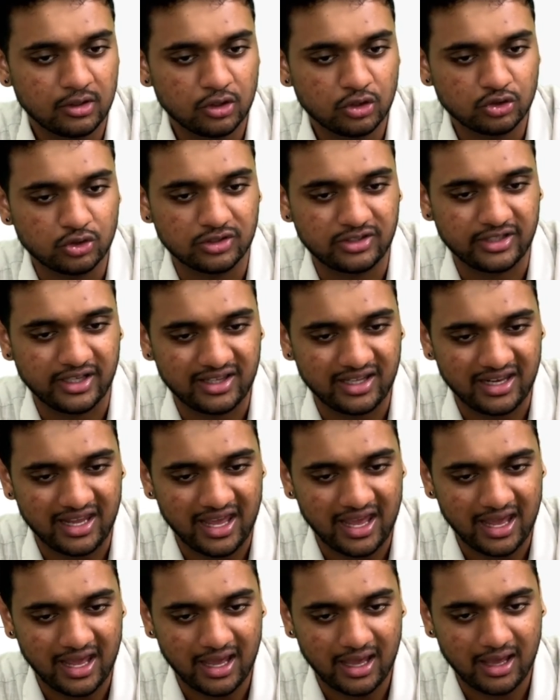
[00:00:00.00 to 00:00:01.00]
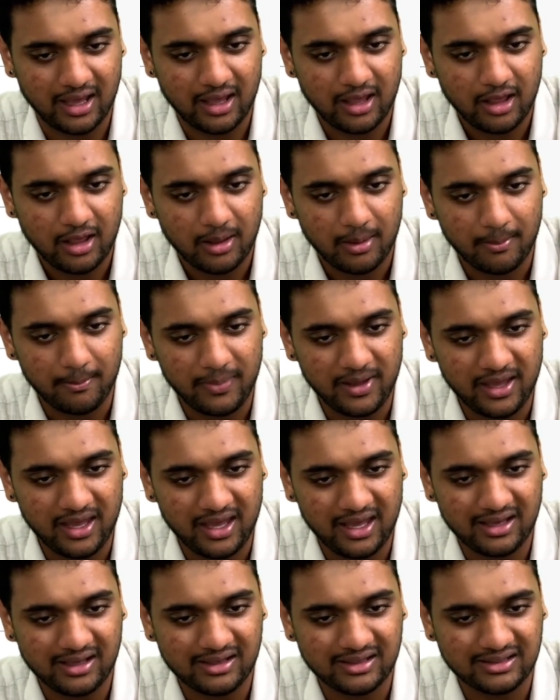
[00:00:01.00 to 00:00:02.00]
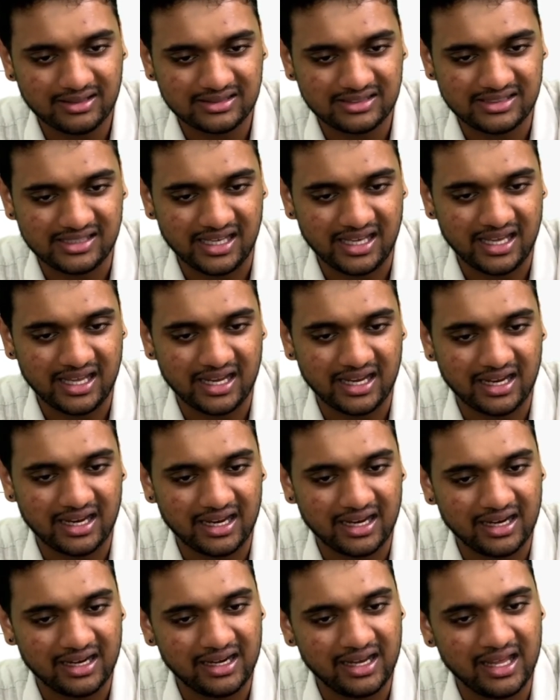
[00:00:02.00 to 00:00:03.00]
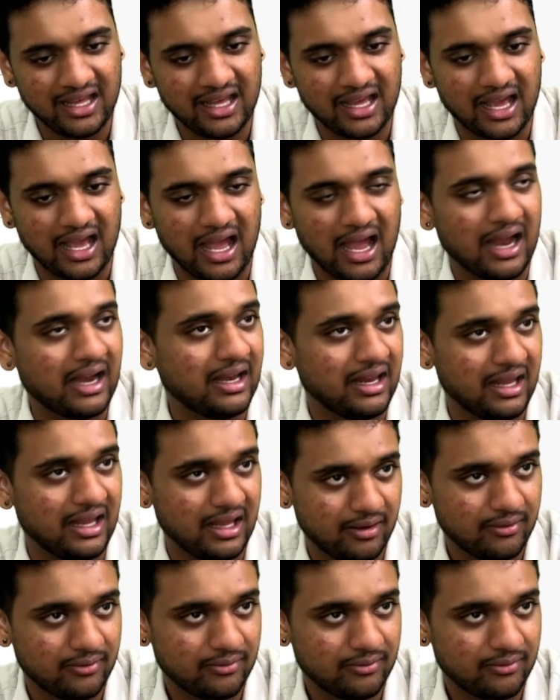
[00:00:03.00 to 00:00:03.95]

So it's either A, B, C, D and E.